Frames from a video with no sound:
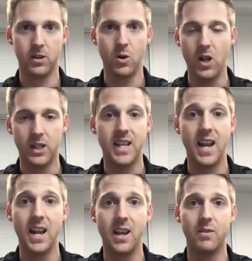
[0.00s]

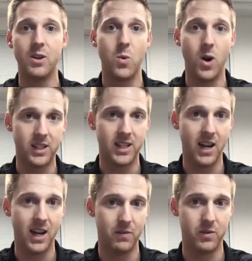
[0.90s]
qualitative, and
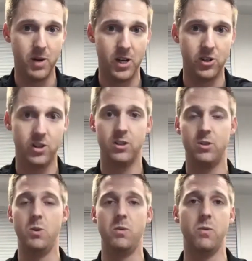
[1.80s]
quantitative information
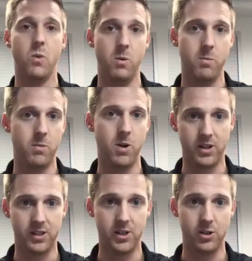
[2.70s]
to inform our
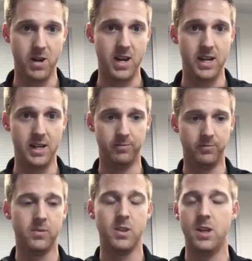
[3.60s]
decision making.
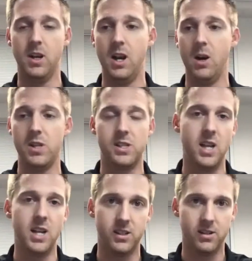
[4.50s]
Uh, we
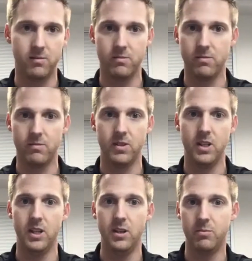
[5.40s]
assess
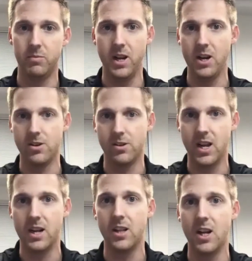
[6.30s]
the player's
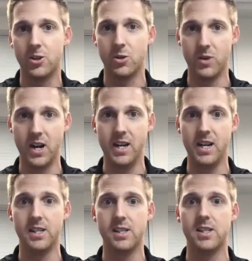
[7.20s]
psychological
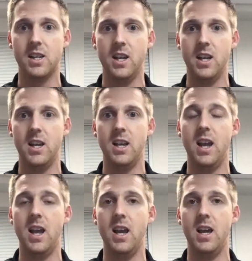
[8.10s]
readiness
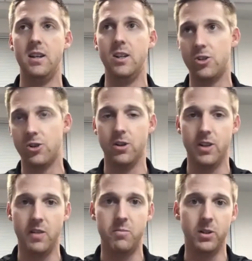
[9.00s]
and ensure
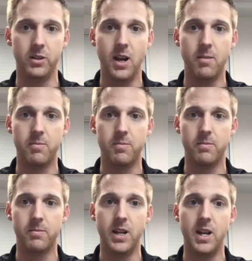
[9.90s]
they've built up
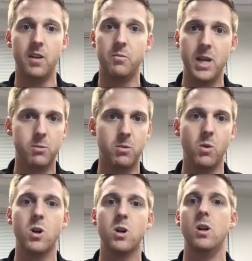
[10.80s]
enough baseball
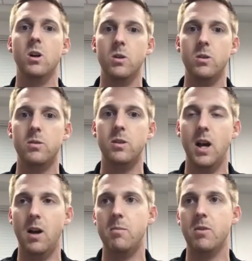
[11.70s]
workload
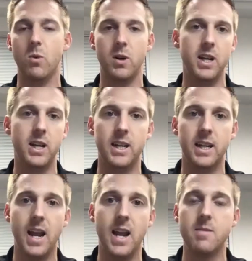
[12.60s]
uh, before getting into
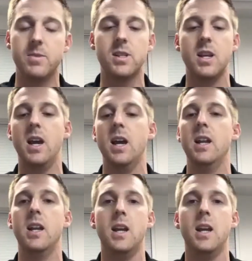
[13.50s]
games. And